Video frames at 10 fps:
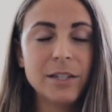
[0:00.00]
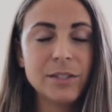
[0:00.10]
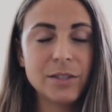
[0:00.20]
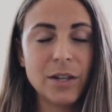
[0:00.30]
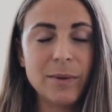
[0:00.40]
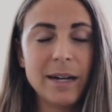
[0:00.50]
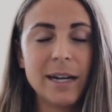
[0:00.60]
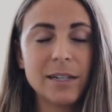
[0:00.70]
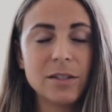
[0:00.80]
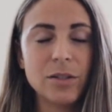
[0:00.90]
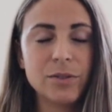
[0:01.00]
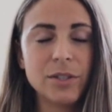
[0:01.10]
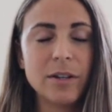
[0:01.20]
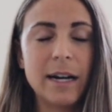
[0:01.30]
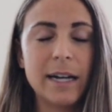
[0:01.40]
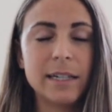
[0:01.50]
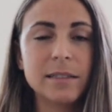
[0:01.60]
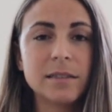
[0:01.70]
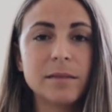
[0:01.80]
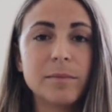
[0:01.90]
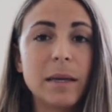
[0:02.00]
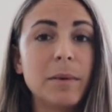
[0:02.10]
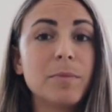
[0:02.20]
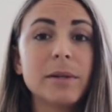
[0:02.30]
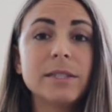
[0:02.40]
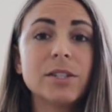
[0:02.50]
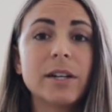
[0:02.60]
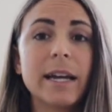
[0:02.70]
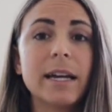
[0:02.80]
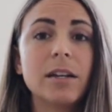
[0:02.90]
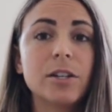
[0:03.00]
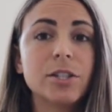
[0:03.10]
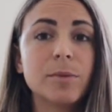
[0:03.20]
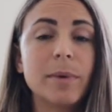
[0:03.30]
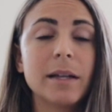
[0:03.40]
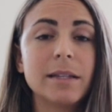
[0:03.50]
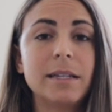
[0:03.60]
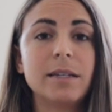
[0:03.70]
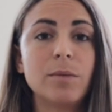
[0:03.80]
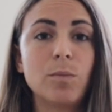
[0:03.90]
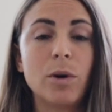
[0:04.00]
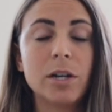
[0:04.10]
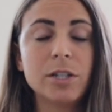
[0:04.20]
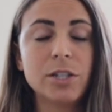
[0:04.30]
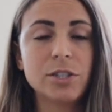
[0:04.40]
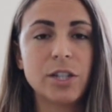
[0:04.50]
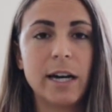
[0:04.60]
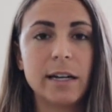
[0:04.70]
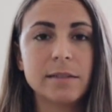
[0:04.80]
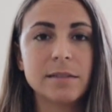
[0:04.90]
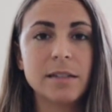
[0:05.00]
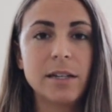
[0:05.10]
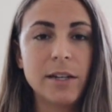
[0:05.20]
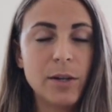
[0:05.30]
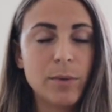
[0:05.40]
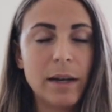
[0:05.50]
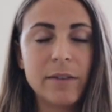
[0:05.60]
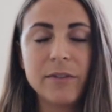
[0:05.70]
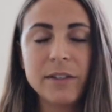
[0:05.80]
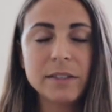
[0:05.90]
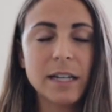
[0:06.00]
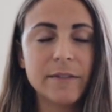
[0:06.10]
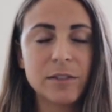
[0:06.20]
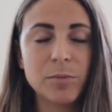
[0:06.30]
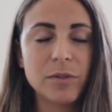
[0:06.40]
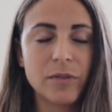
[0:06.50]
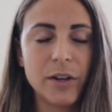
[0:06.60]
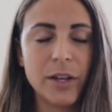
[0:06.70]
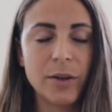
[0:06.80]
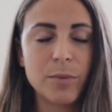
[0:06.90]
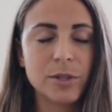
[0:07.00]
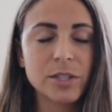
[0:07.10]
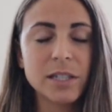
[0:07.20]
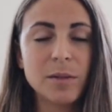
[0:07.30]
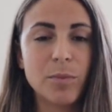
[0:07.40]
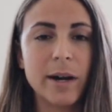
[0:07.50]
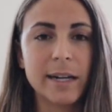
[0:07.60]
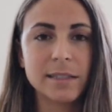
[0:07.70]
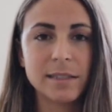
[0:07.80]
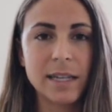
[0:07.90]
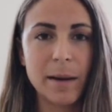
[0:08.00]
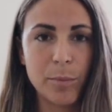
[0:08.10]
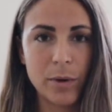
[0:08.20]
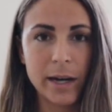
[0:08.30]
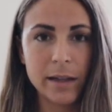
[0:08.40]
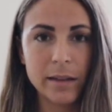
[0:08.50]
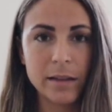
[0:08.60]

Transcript: So go ahead, close your eyes, maybe place your hand on your belly, one on your chest, whatever feels comfortable for you, and we're just going to practice that breath.